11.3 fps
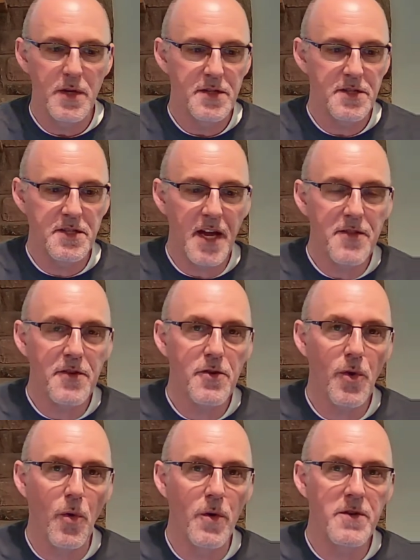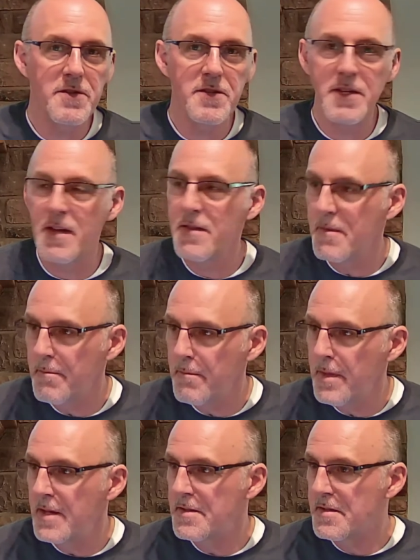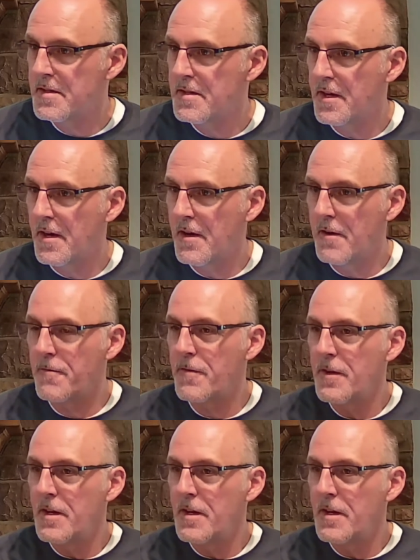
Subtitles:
stay the course in the midst of